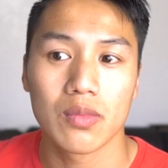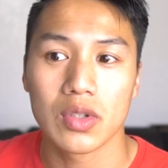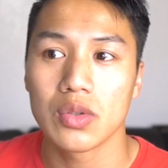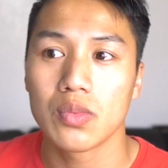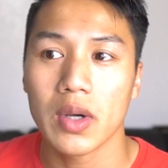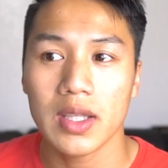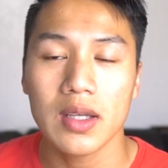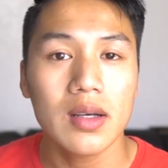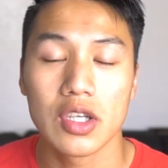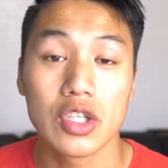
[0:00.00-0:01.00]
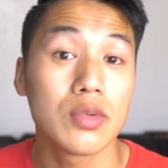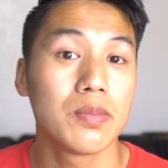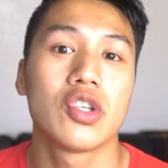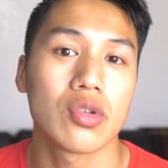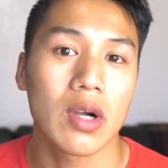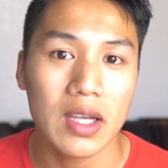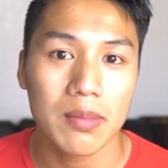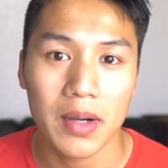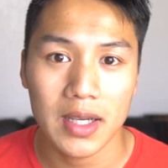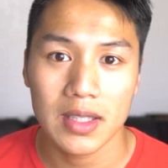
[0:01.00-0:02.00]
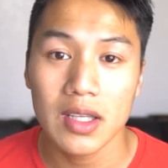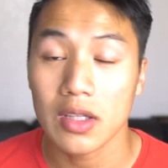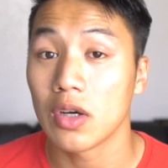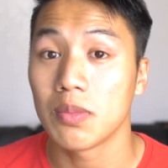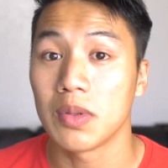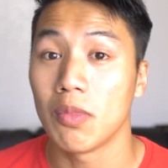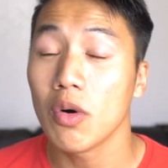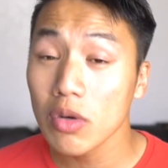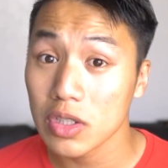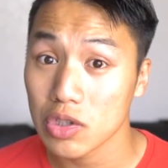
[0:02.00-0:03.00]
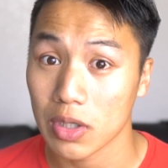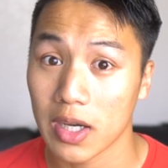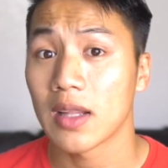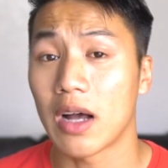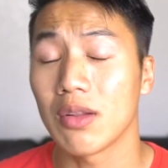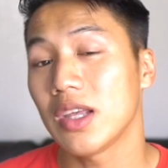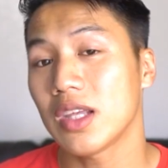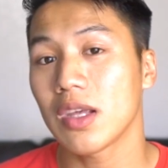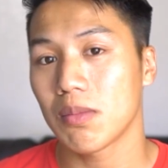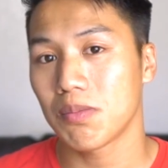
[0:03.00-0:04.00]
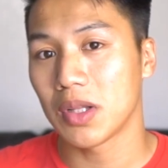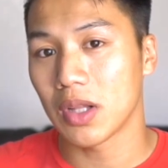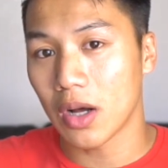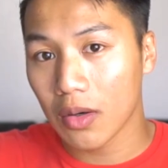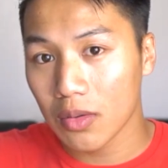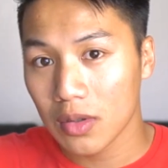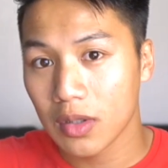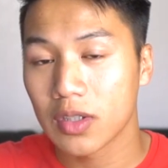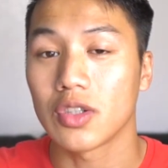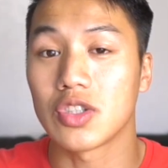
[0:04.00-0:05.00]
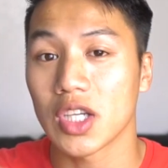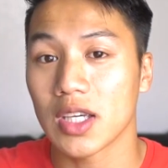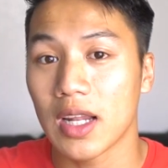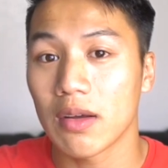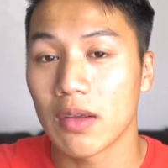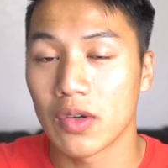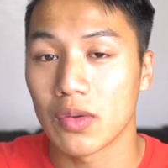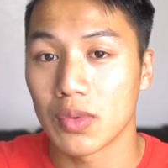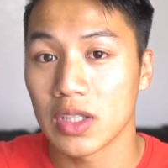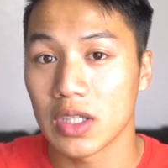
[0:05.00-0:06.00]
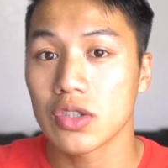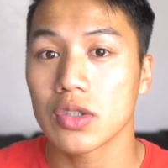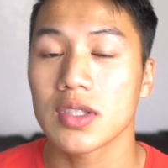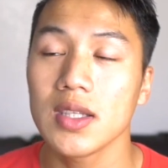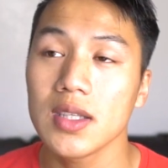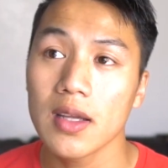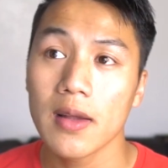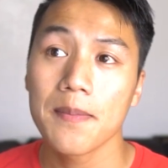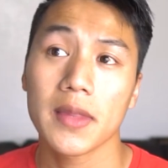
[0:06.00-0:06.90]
when you wake up, it should be dried by then. It'll be more than dry. I'll link it below, so check it out if you're really interested in it.